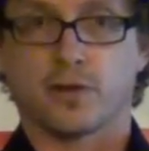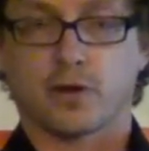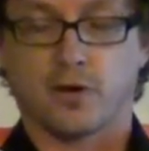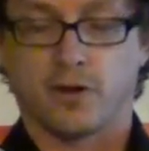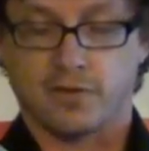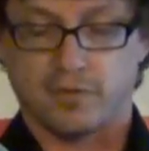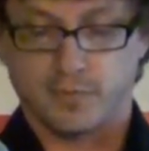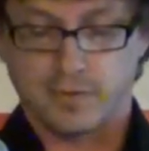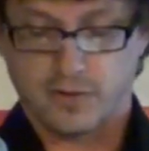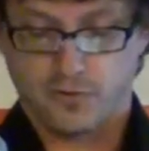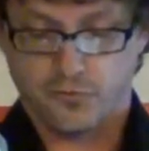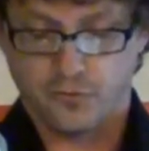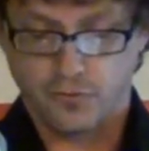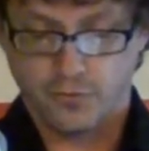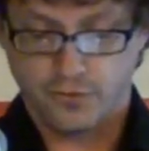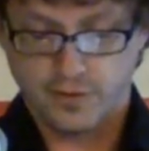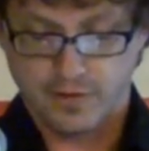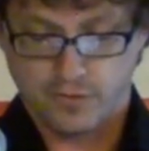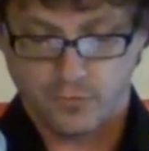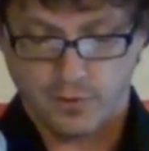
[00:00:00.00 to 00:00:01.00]
the cosmic
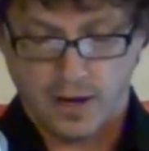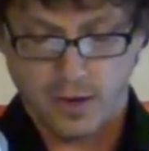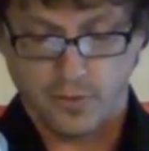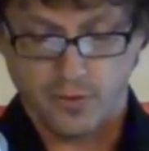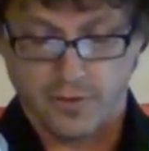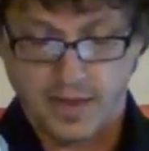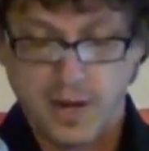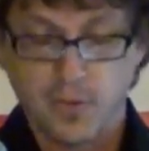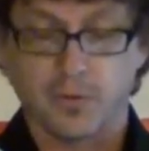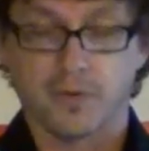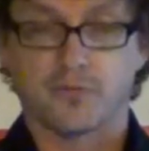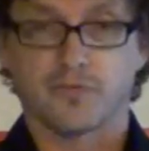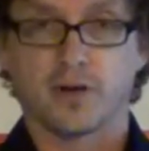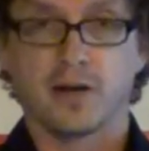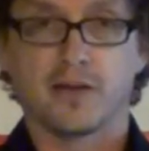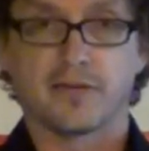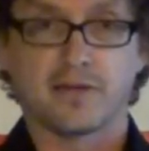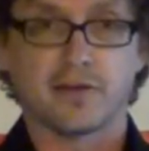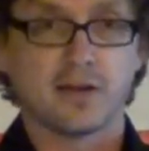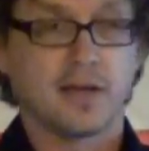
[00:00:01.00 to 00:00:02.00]
truth. That's how they would
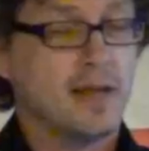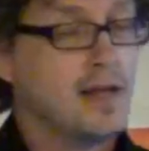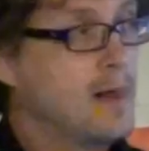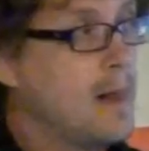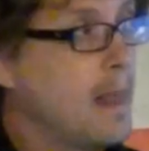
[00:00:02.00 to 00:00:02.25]
phrase it.